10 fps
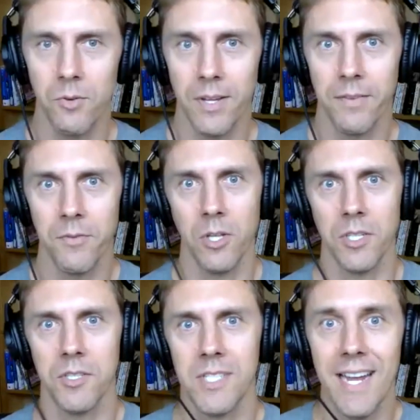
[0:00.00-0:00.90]
if you
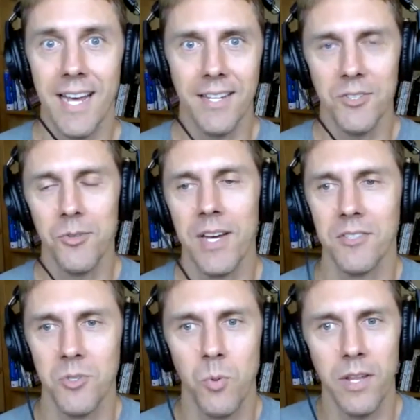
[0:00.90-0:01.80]
look today in
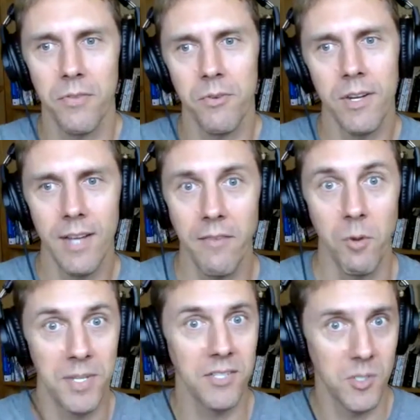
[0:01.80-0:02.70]
2023, I have a
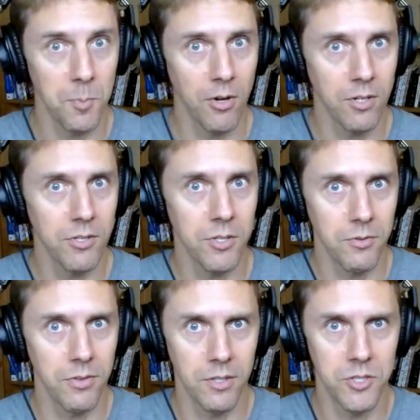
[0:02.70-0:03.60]
business partner. So
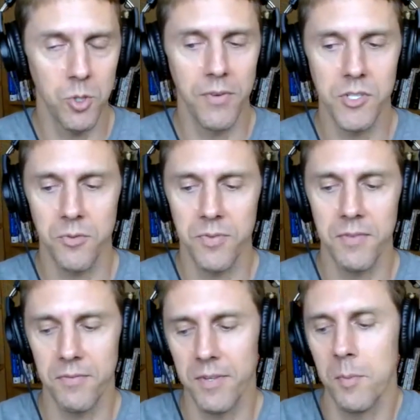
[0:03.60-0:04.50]
the two of us are
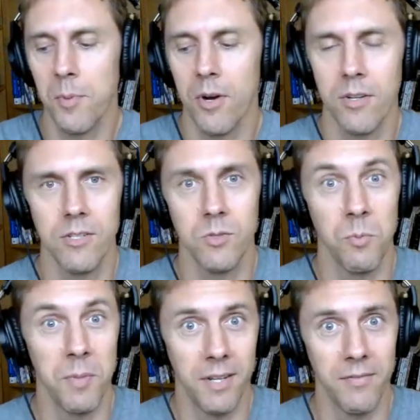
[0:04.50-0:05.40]
50-50 partners.
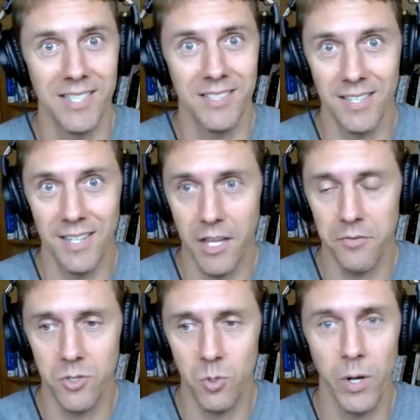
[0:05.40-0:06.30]
We've been investing together
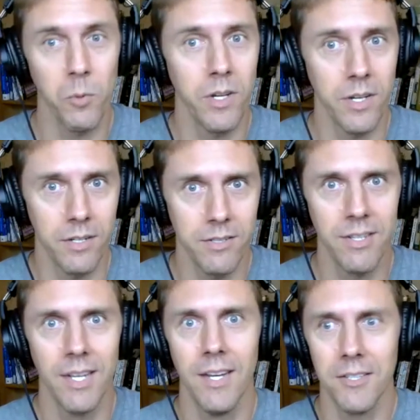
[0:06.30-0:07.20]
for 21
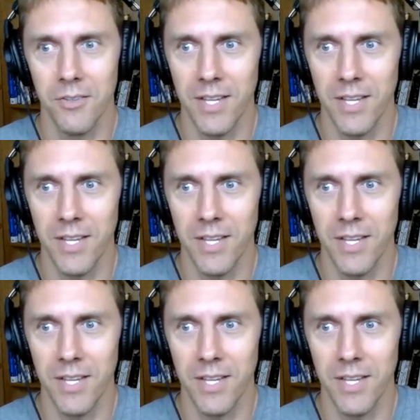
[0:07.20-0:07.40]
years. So that's